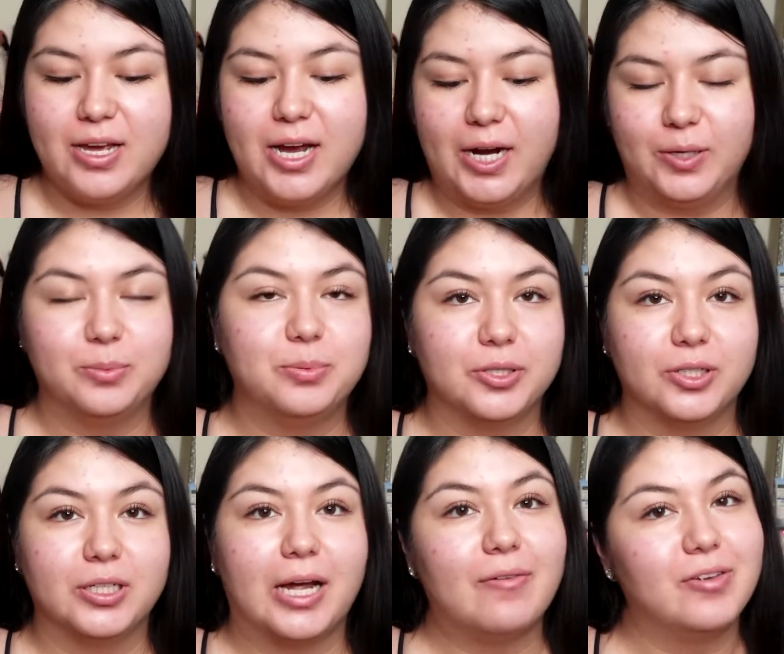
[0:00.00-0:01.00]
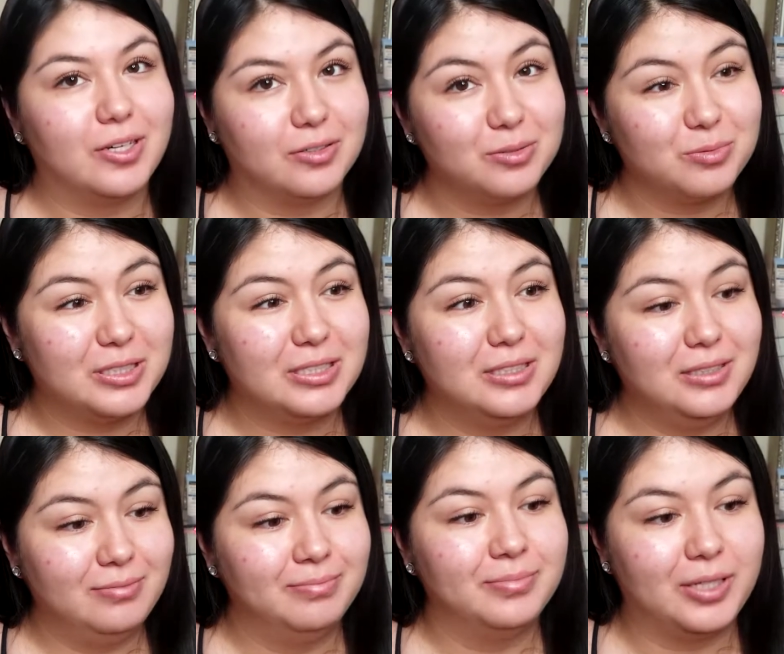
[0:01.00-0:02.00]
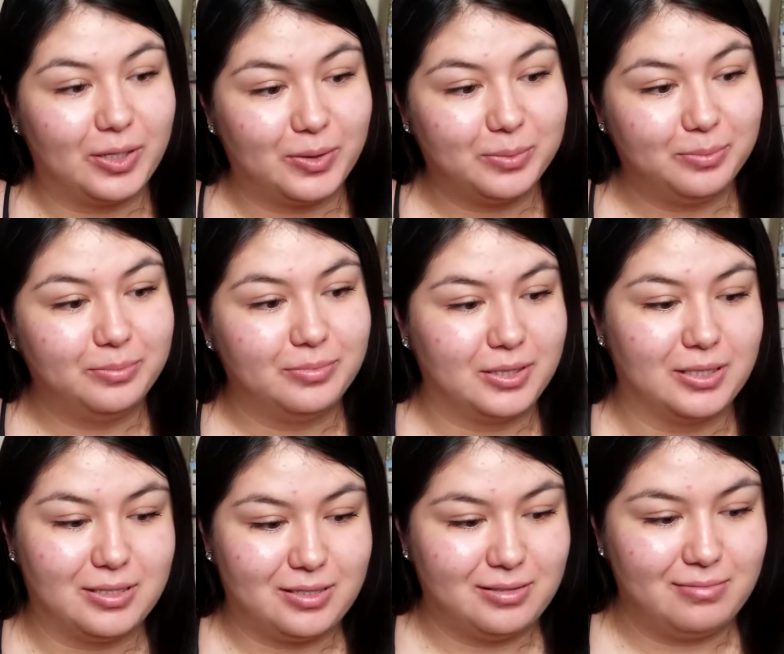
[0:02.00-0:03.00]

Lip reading: I hope you're having a good one, because